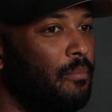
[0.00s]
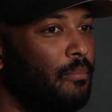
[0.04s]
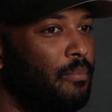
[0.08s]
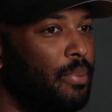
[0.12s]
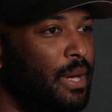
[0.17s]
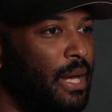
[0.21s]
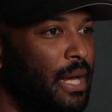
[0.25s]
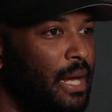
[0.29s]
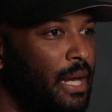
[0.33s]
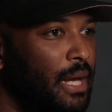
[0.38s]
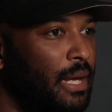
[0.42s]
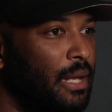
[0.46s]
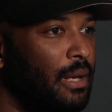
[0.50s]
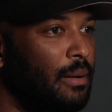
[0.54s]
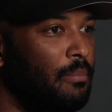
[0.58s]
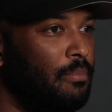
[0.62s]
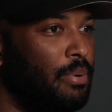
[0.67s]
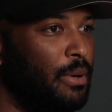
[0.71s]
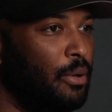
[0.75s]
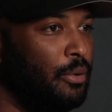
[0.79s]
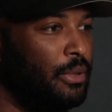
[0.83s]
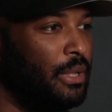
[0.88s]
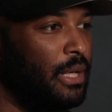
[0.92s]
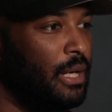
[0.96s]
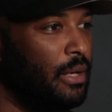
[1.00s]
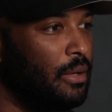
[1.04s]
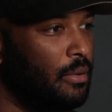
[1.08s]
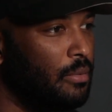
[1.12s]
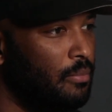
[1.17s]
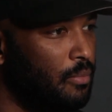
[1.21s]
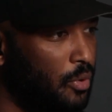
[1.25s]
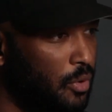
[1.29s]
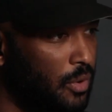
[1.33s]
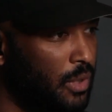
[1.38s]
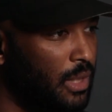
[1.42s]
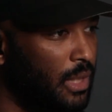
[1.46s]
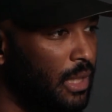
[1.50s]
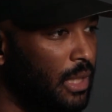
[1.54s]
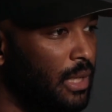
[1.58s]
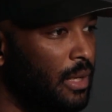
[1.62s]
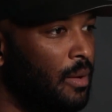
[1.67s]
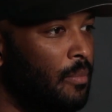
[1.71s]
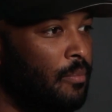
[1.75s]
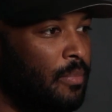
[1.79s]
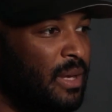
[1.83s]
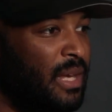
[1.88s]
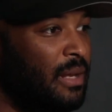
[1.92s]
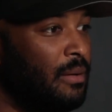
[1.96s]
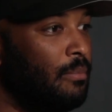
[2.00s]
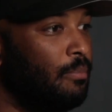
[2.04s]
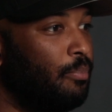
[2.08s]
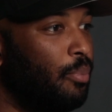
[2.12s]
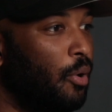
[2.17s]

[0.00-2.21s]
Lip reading: building a community and being